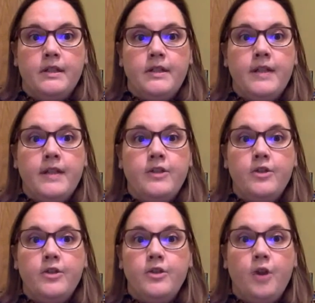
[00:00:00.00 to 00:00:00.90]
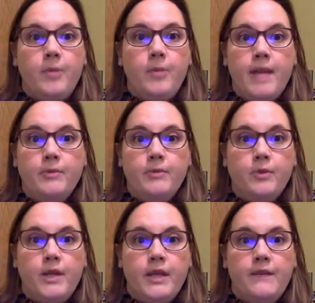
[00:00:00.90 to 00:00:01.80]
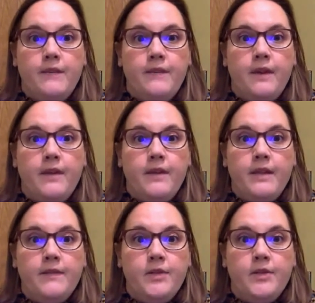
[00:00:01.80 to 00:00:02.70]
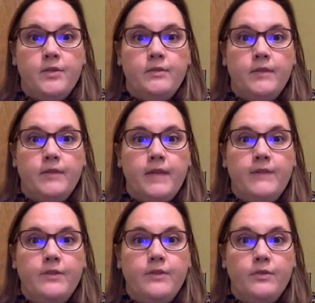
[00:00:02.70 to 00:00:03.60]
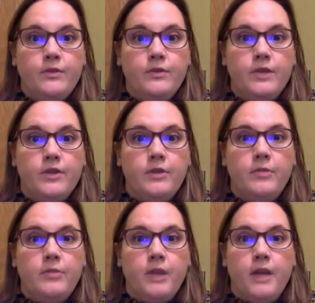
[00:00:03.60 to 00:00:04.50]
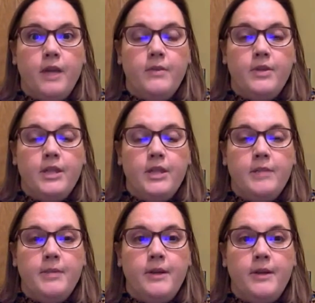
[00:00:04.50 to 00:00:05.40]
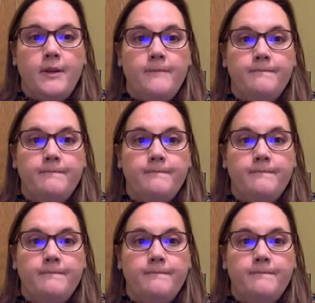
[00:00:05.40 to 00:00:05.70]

Data should not be able to identify the individual, and if it does, it should comply with GDPR.